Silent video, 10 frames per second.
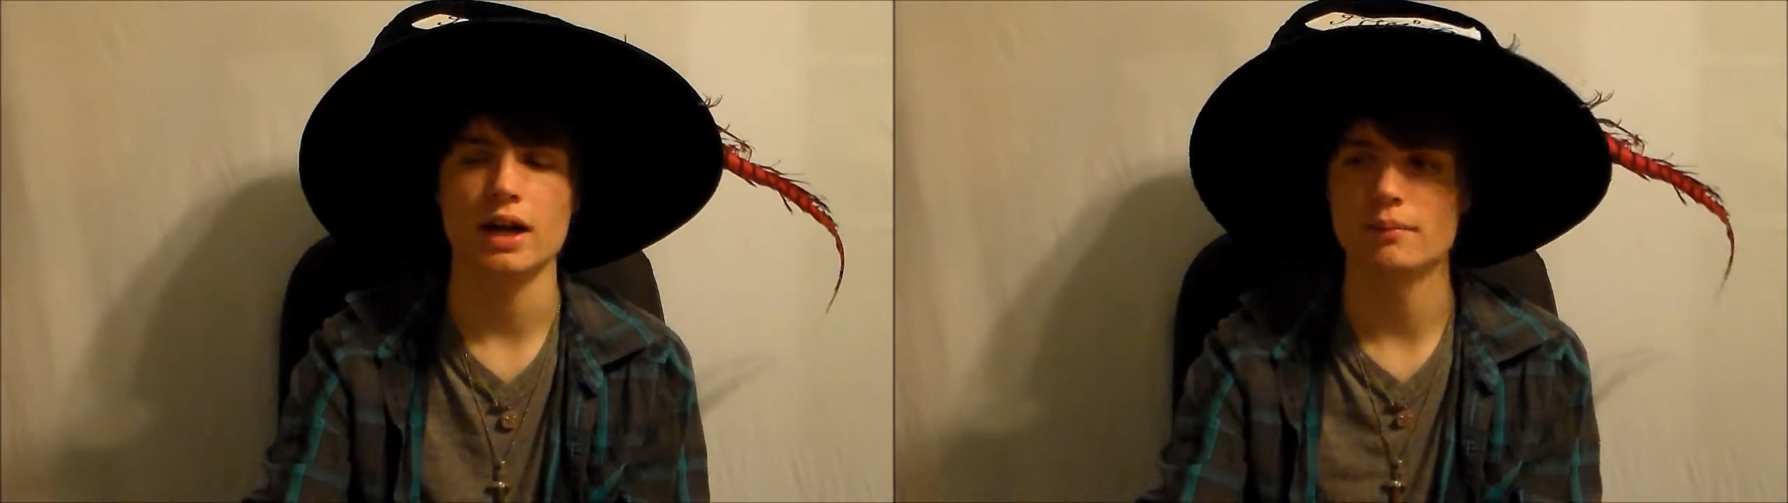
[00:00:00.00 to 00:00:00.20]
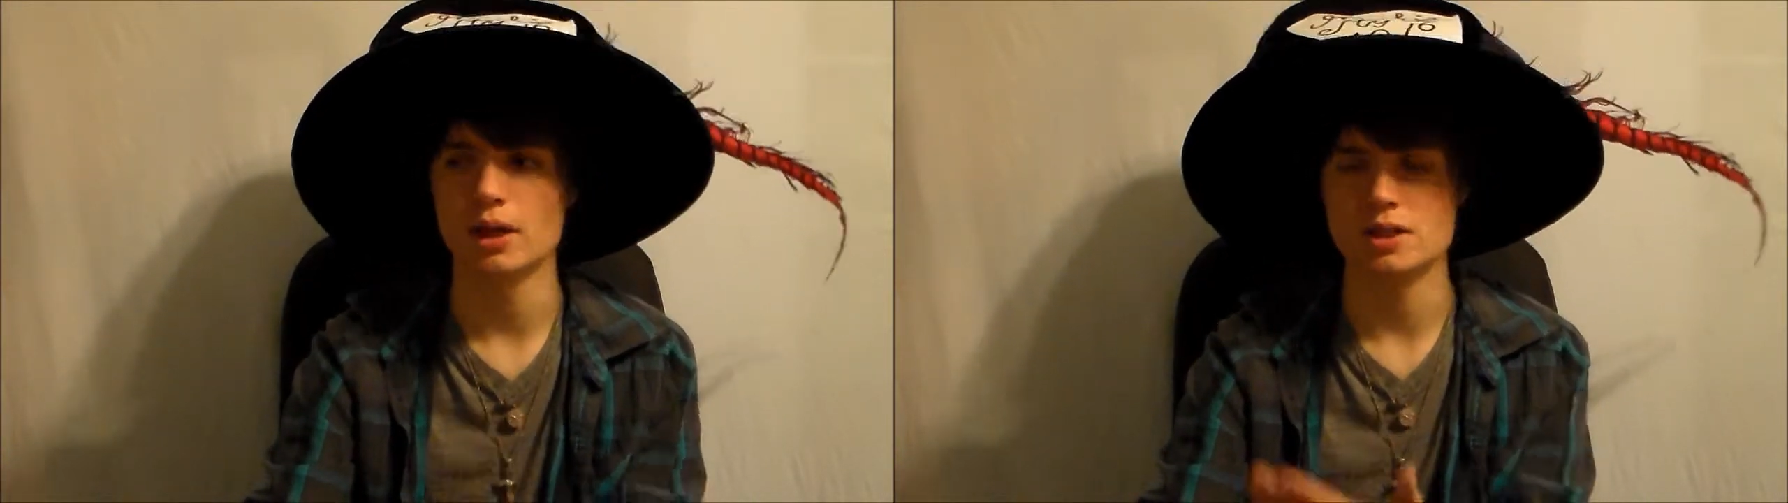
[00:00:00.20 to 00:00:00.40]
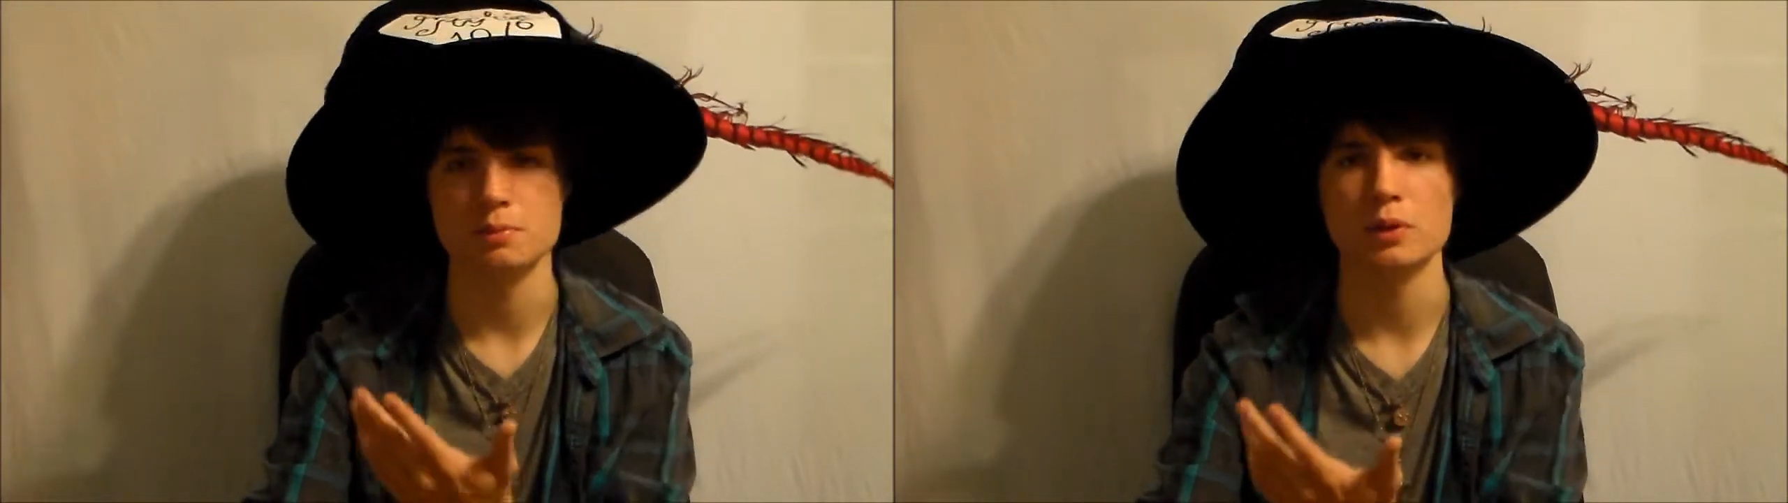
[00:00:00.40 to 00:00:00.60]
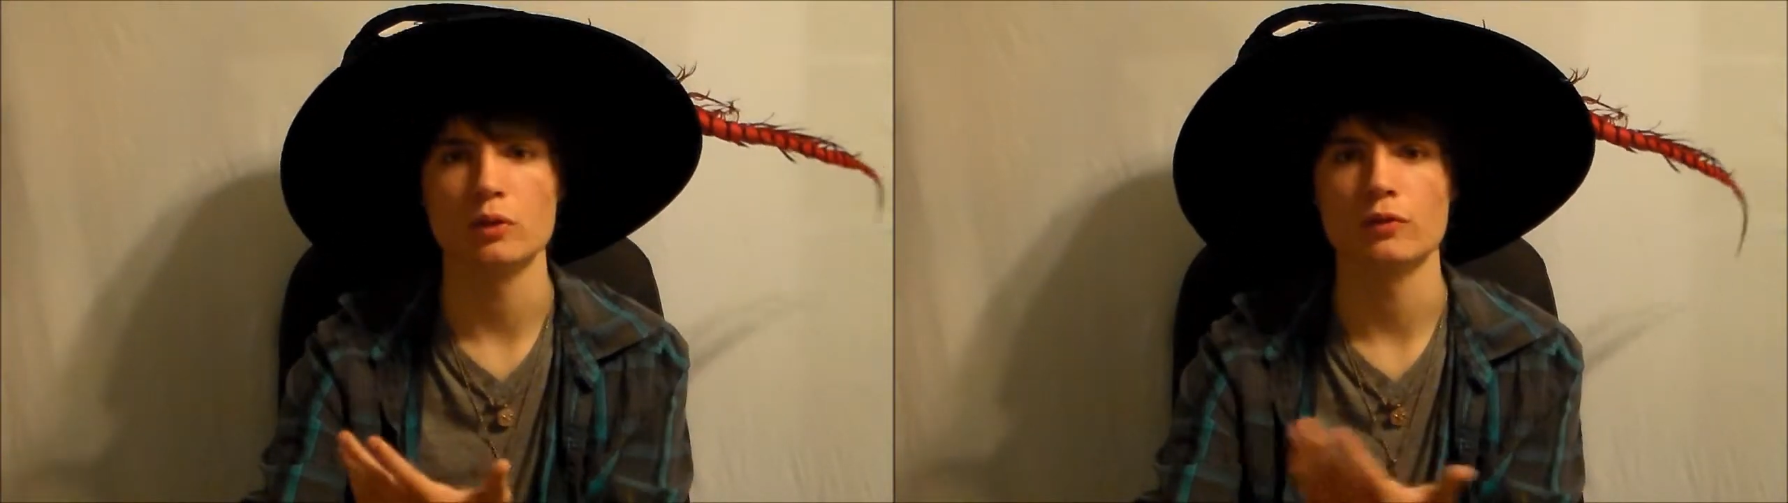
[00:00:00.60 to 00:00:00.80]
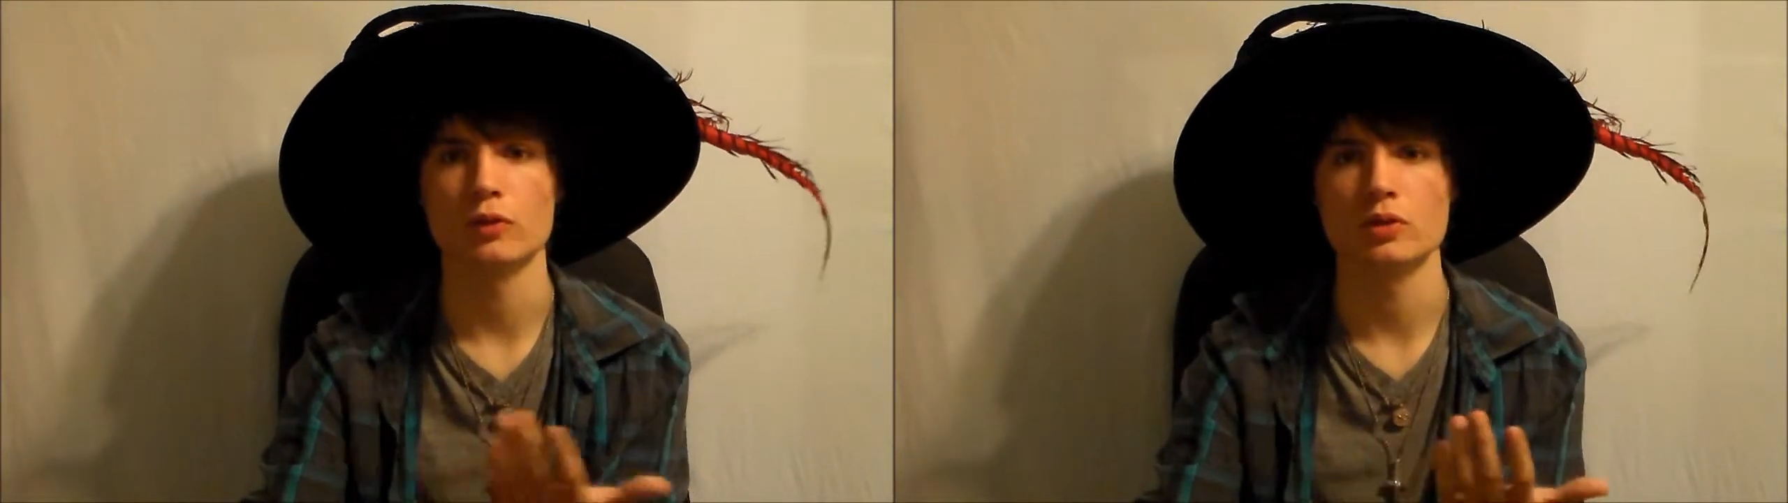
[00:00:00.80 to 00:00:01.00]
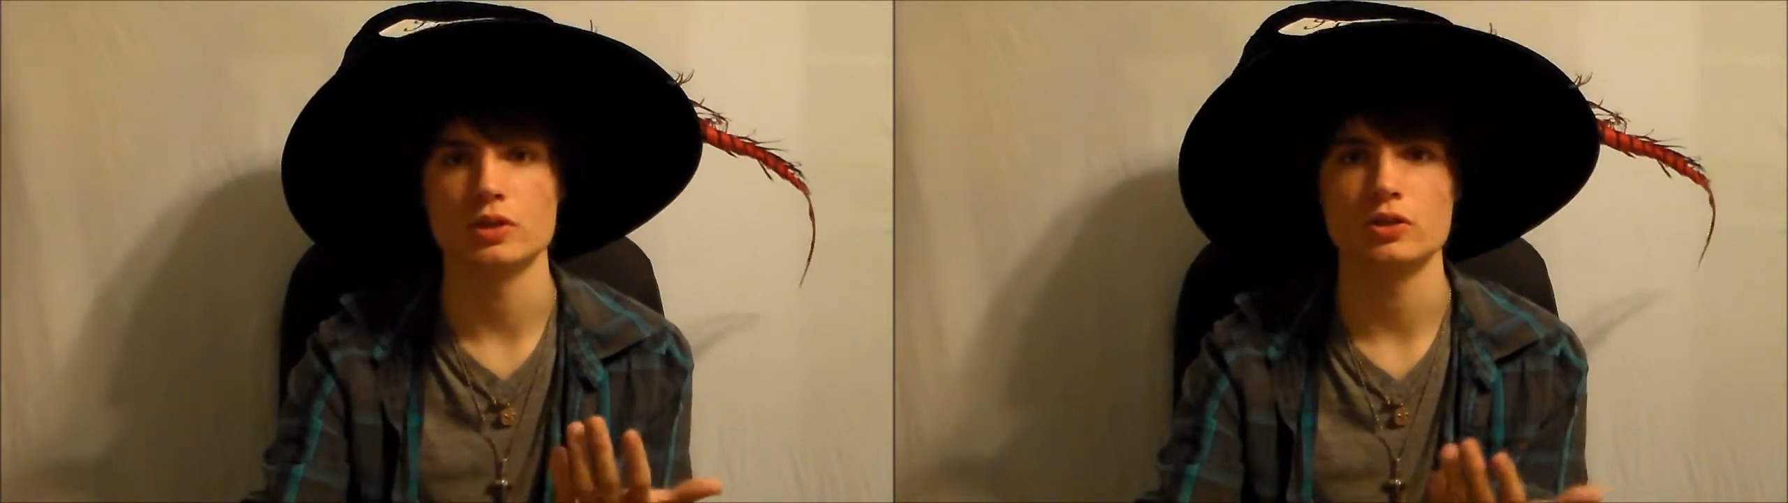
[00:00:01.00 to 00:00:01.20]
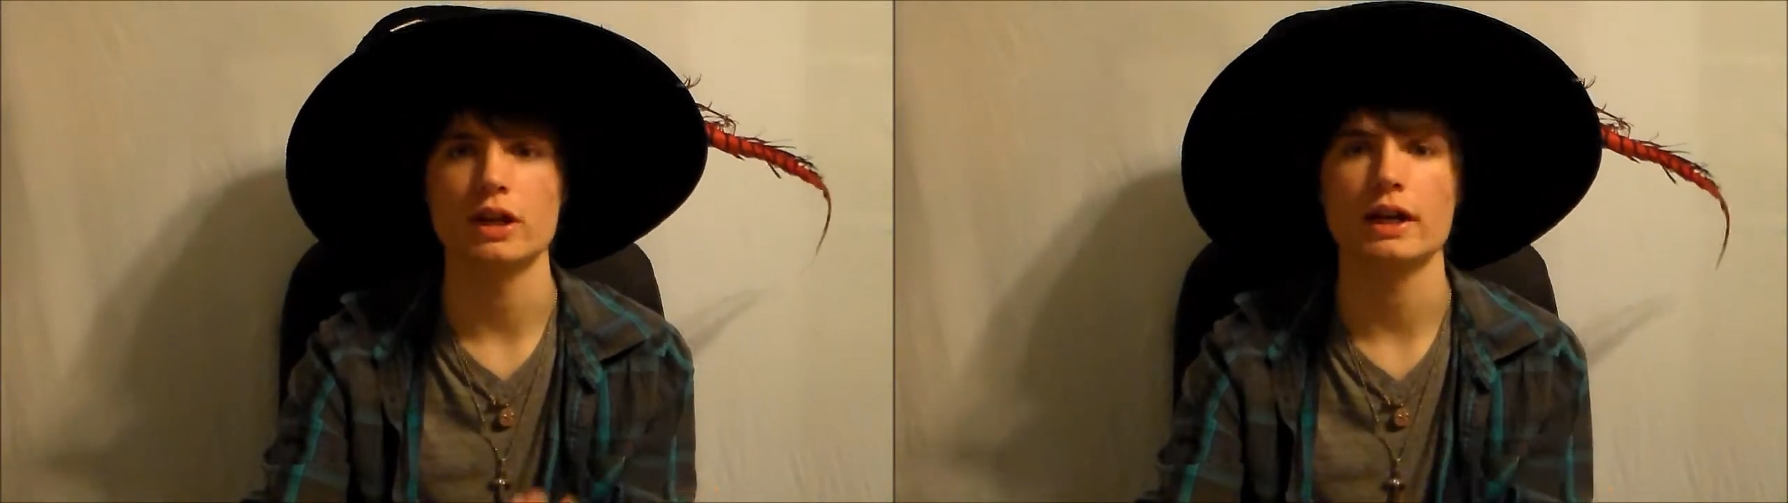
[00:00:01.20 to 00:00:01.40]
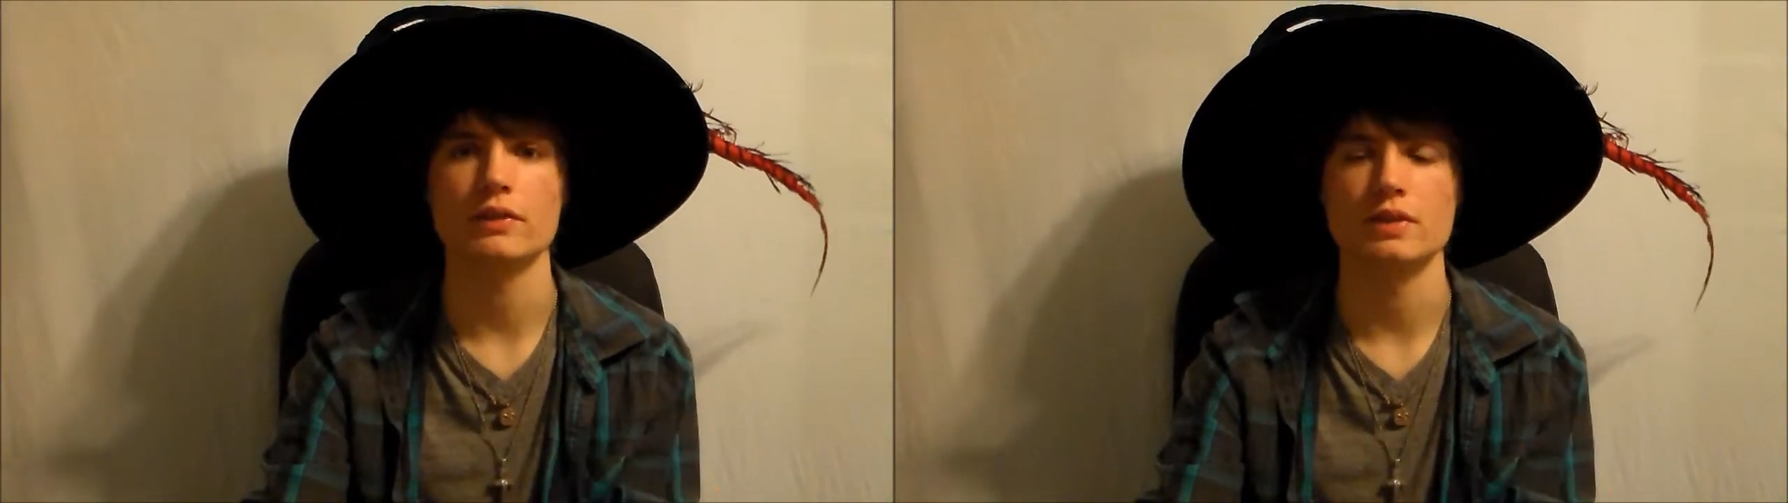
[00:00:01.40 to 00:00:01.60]
I'm not as beautiful or as
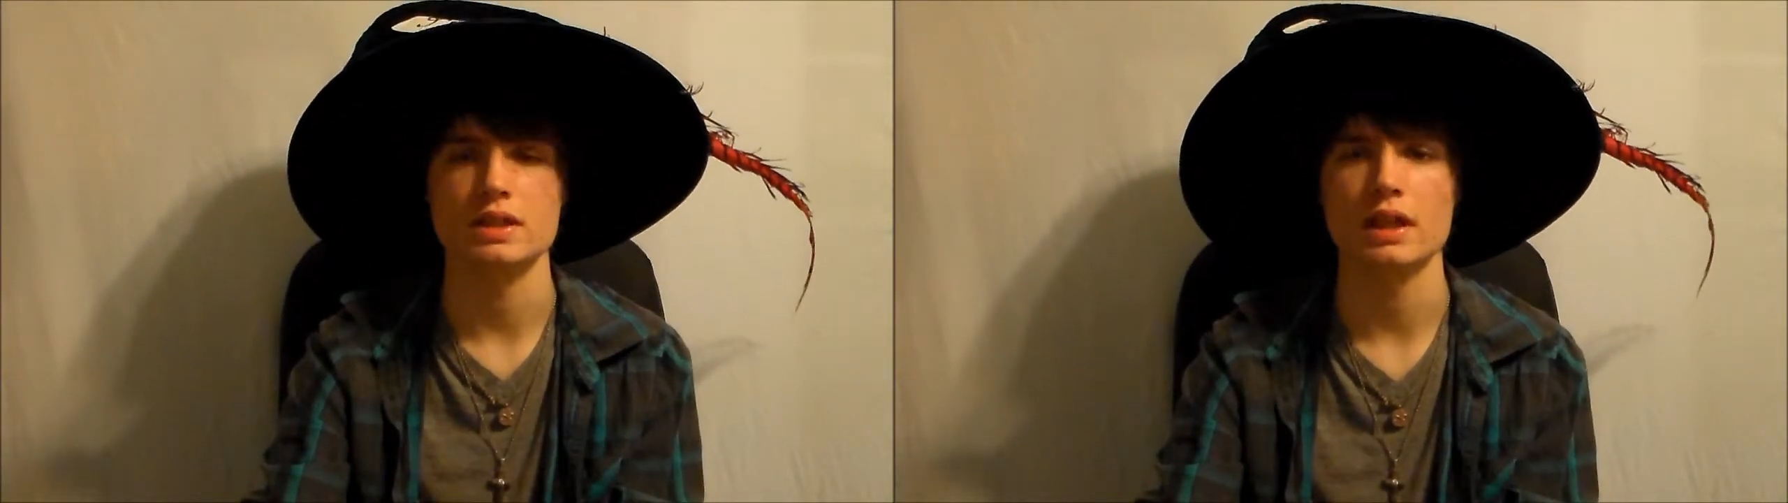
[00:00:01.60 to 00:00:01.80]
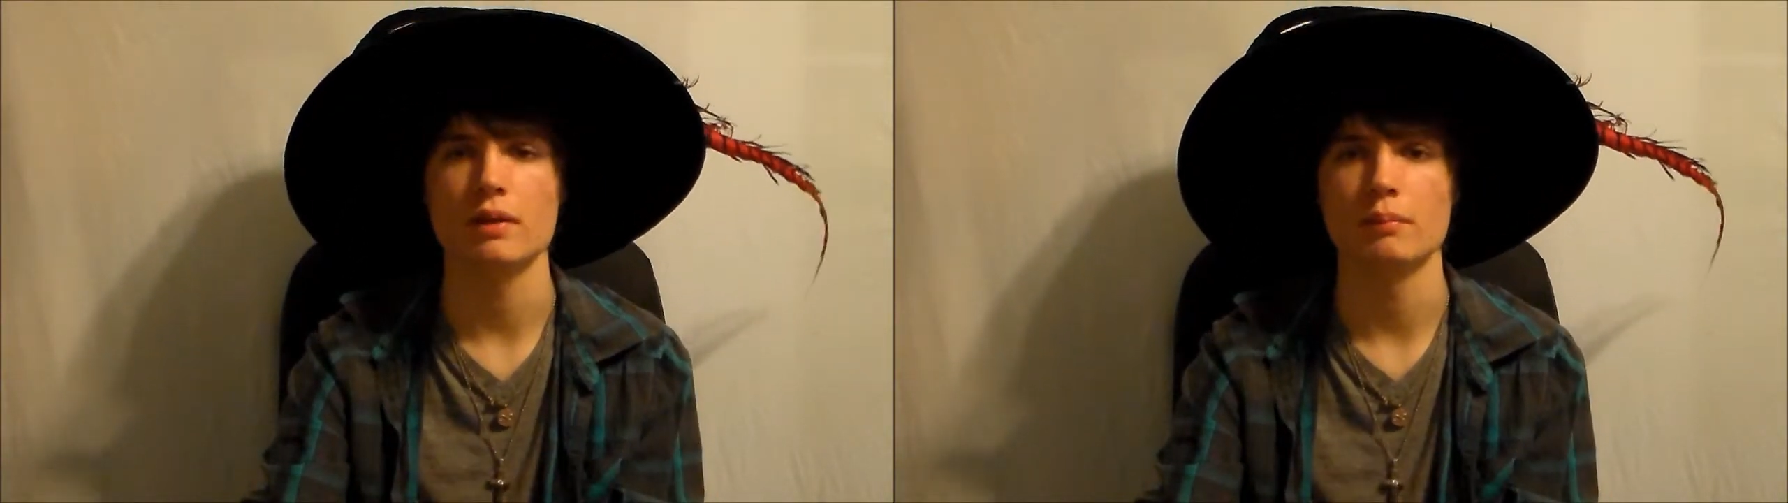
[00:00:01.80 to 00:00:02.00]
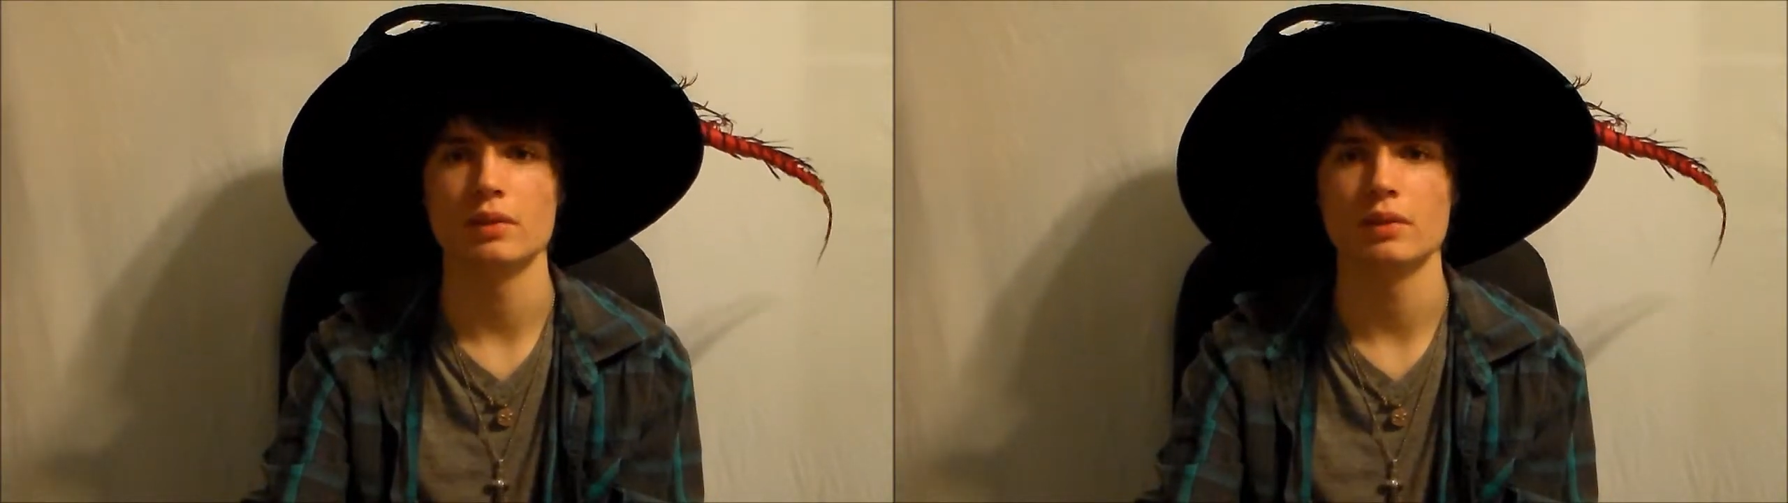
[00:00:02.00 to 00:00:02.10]
attractive as them,